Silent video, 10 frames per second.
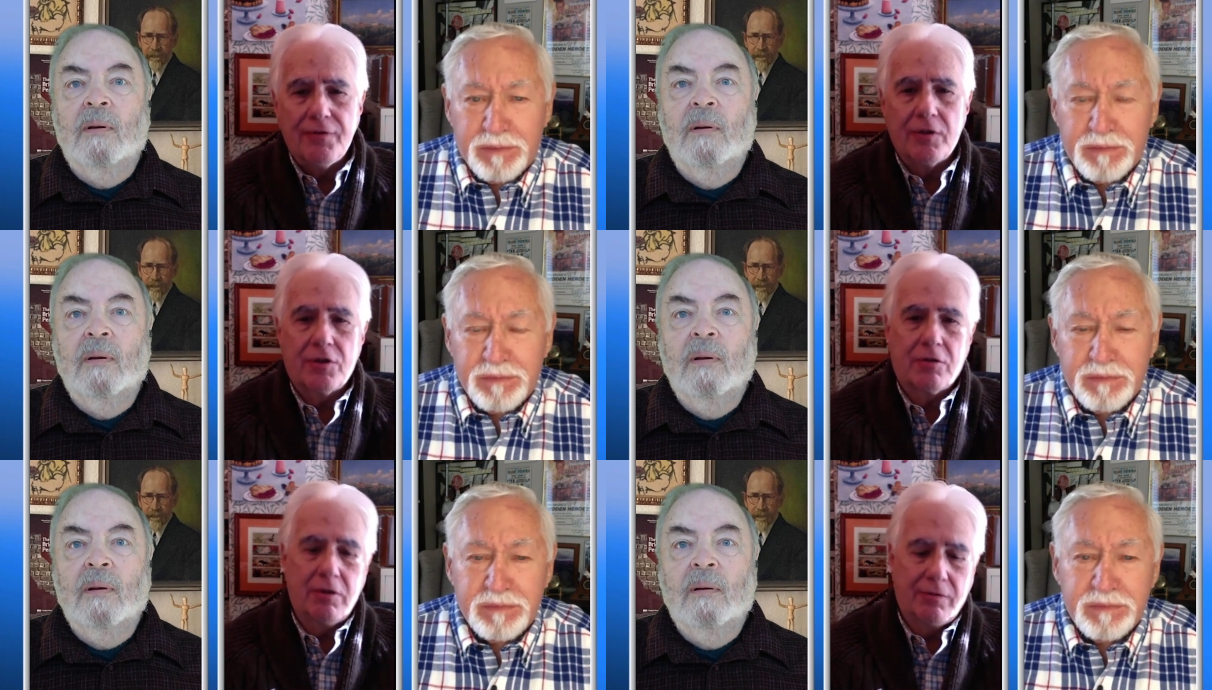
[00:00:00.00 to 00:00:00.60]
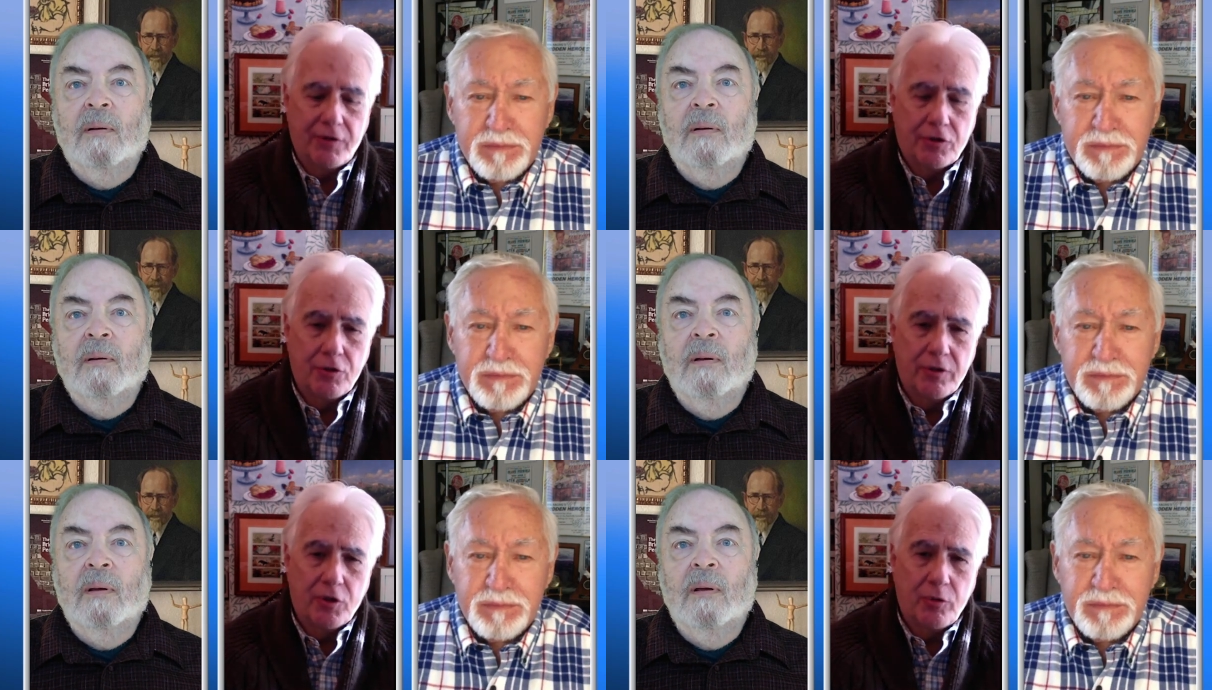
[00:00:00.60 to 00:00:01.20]
Speaker 1: it's
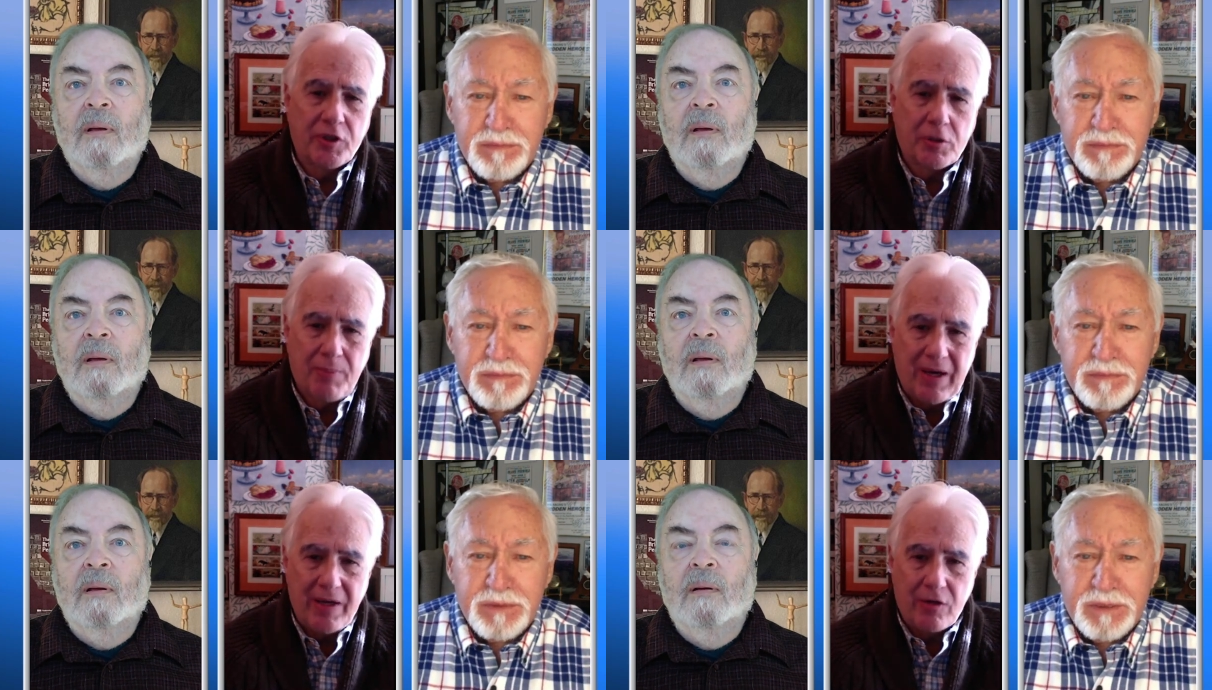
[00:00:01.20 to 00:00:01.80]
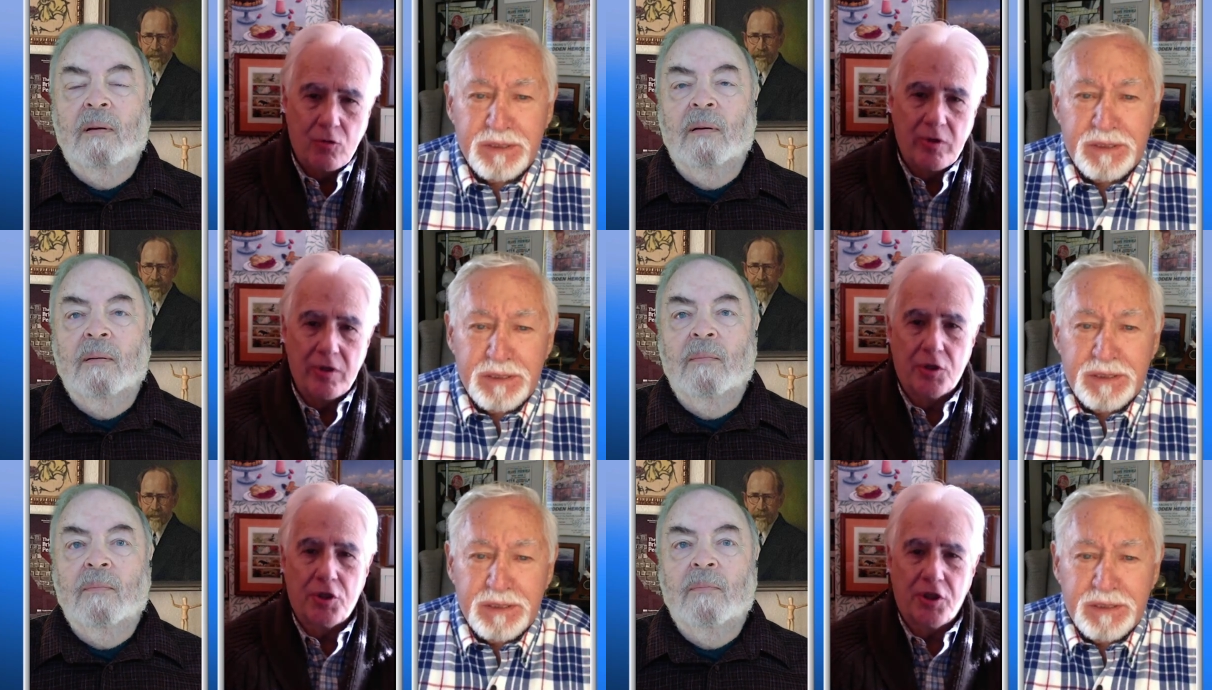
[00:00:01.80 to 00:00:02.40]
going to expire
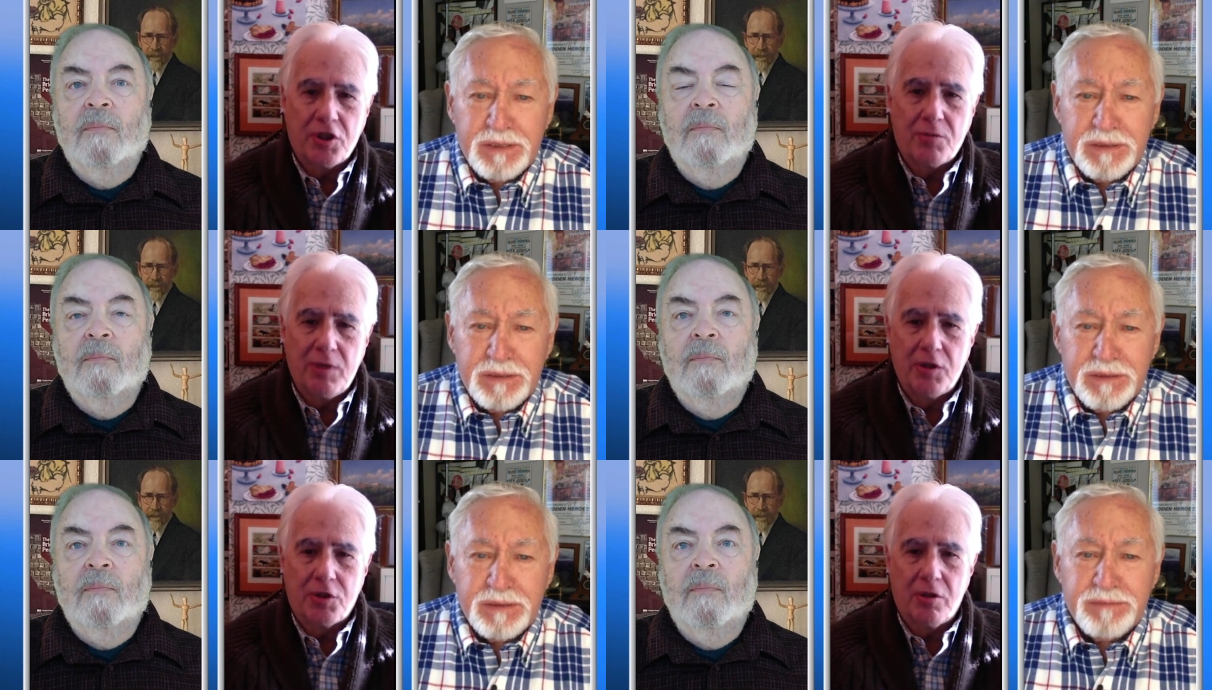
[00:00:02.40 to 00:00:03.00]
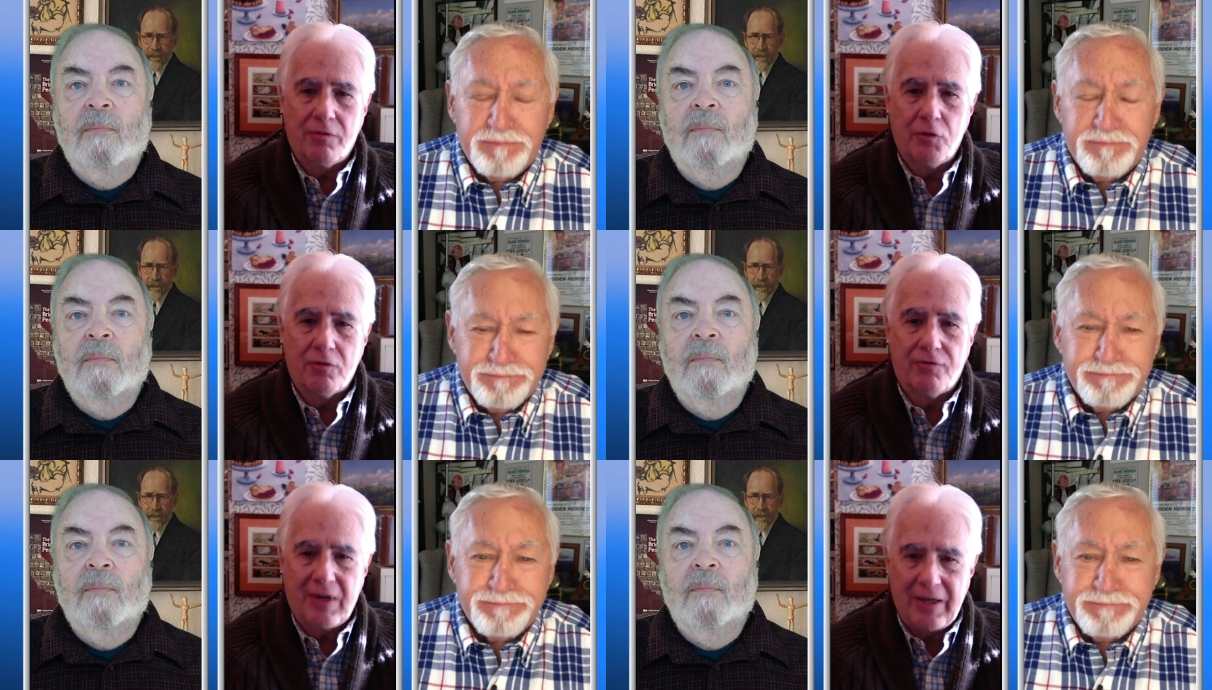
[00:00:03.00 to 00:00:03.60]
within 6 months of
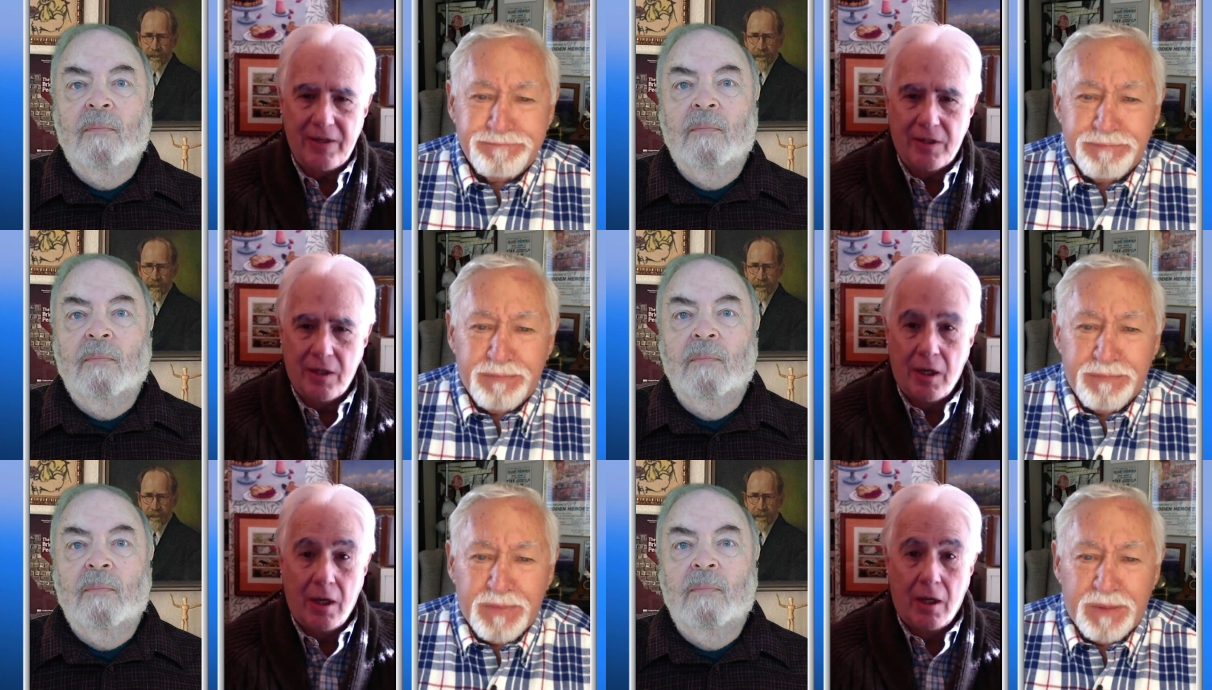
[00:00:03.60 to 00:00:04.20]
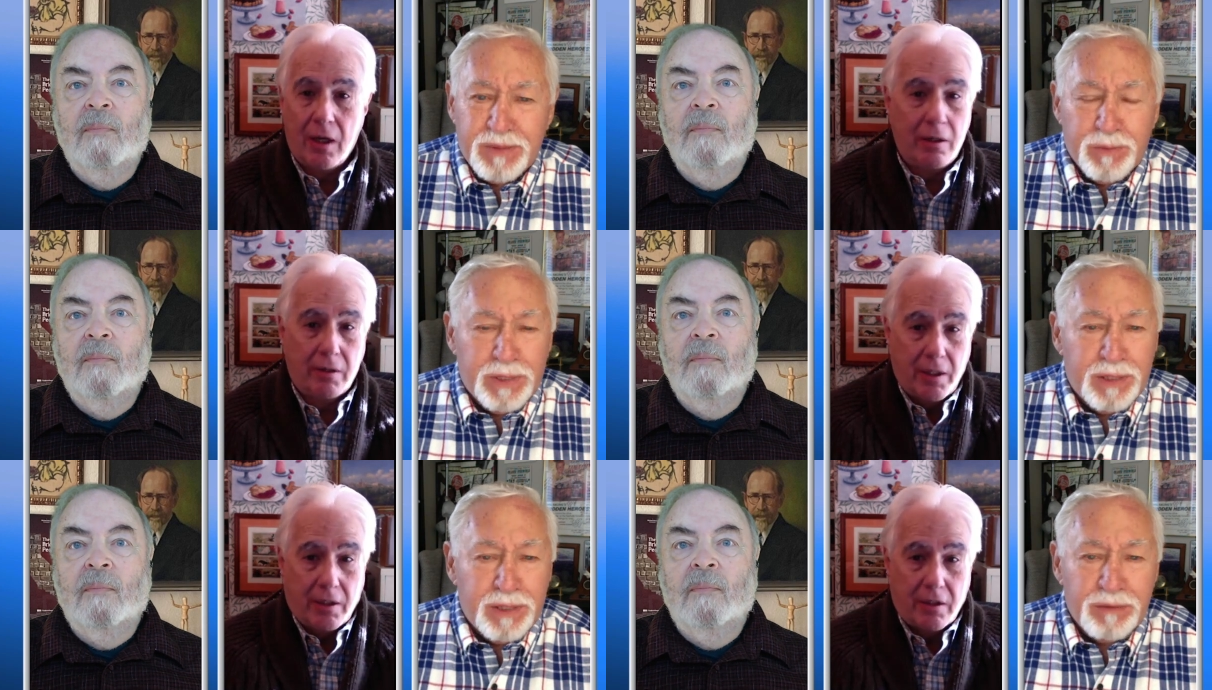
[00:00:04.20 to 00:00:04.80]
your flight,
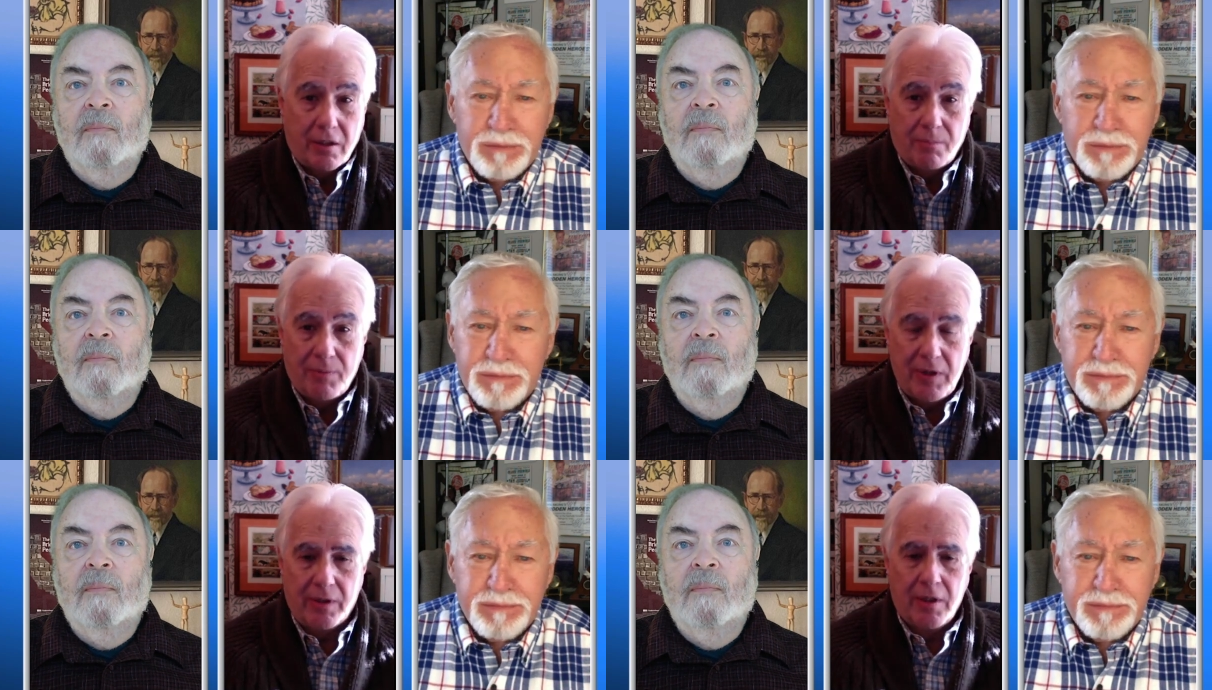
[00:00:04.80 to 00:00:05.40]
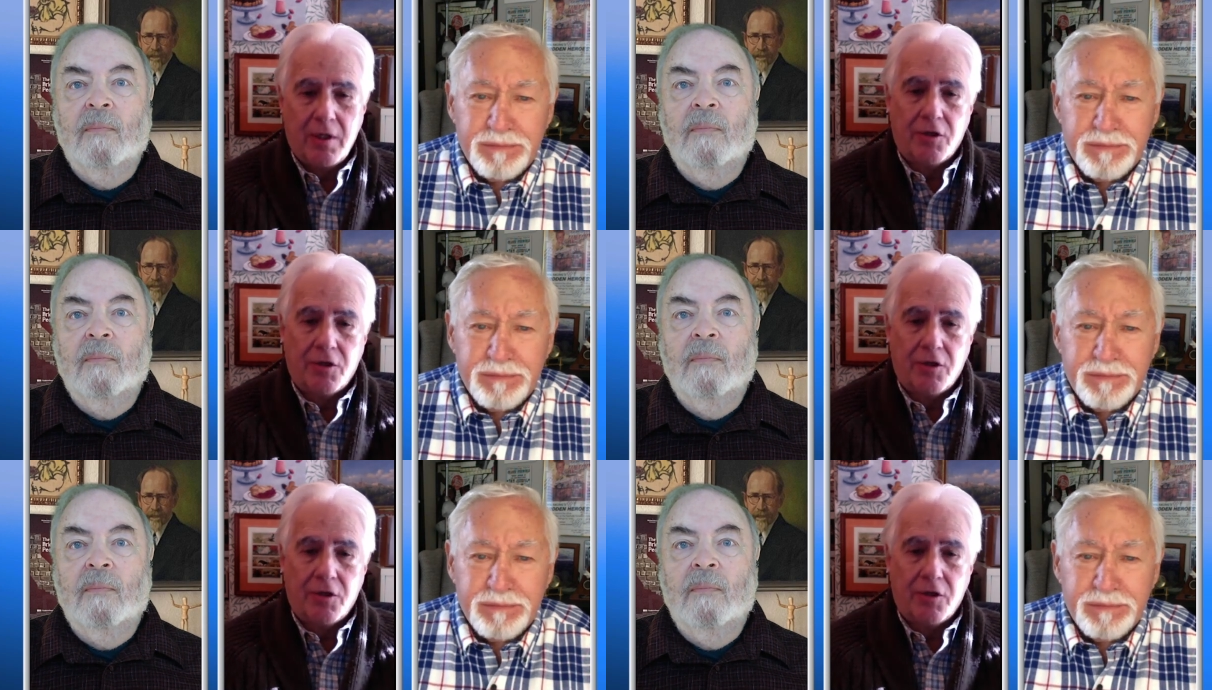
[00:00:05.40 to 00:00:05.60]
you can't get on the plane.